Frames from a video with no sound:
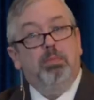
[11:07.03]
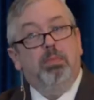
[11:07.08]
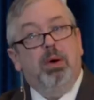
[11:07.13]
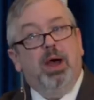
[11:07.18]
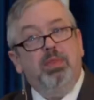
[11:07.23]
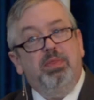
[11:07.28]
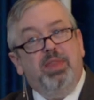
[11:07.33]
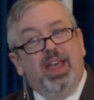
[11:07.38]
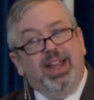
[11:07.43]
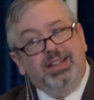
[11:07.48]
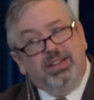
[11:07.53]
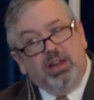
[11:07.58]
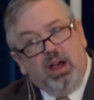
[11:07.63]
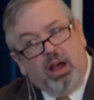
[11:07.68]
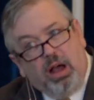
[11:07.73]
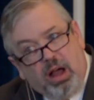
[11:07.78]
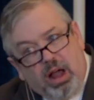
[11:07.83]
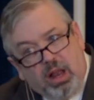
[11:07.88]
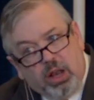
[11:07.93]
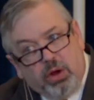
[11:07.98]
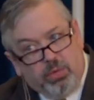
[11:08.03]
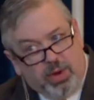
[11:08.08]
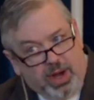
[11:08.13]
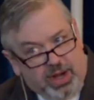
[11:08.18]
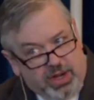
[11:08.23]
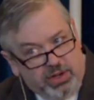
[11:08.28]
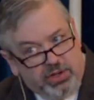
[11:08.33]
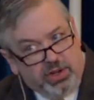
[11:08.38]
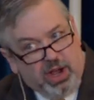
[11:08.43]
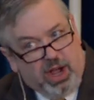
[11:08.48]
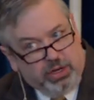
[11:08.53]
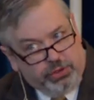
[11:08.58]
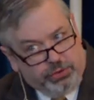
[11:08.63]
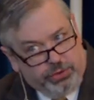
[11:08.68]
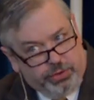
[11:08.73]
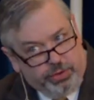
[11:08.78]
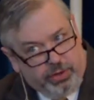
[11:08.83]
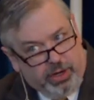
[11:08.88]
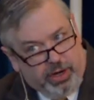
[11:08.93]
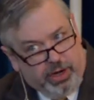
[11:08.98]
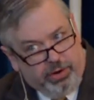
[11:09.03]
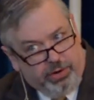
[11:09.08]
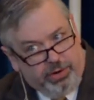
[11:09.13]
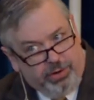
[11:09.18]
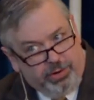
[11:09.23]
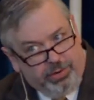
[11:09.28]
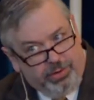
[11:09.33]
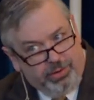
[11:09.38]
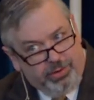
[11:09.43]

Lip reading: but they tolerated doctrinal error.